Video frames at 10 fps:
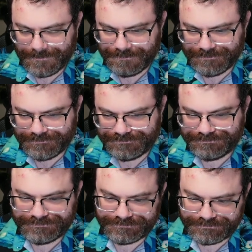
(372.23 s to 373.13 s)

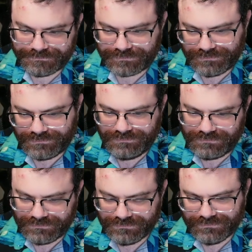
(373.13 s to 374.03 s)

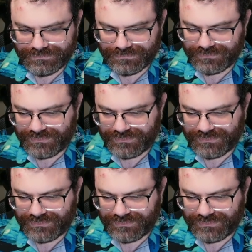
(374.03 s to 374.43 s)
(no one is talking)